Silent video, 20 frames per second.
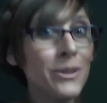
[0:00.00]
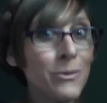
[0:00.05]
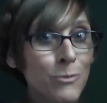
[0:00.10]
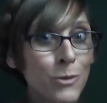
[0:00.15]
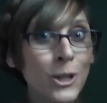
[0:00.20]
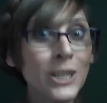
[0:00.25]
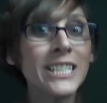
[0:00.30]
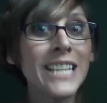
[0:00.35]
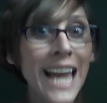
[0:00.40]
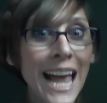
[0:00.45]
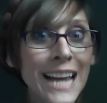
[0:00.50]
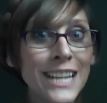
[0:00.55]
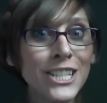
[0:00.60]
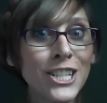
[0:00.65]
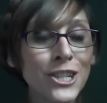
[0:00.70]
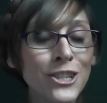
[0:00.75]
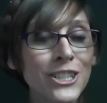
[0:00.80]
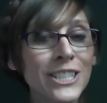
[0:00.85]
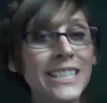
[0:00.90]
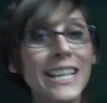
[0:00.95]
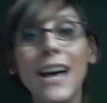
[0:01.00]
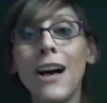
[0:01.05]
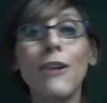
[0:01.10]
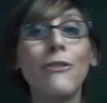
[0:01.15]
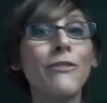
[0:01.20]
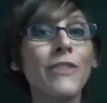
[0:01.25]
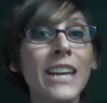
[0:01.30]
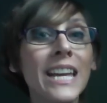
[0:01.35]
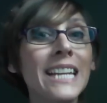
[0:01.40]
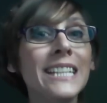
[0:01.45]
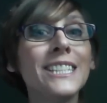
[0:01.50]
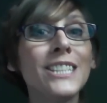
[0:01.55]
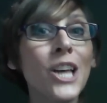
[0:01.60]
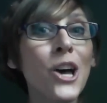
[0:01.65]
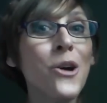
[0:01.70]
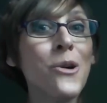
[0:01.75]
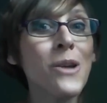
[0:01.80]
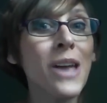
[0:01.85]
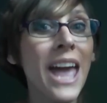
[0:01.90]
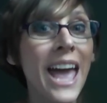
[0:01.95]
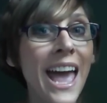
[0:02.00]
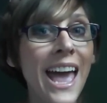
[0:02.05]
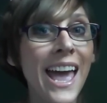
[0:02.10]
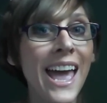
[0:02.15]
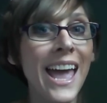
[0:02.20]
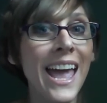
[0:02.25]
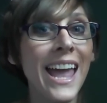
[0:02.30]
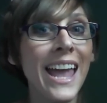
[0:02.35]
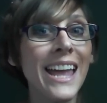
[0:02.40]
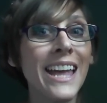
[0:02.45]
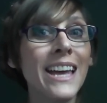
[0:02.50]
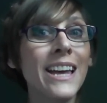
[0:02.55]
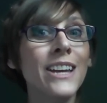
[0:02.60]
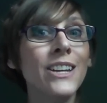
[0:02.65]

protect yourself. It's okay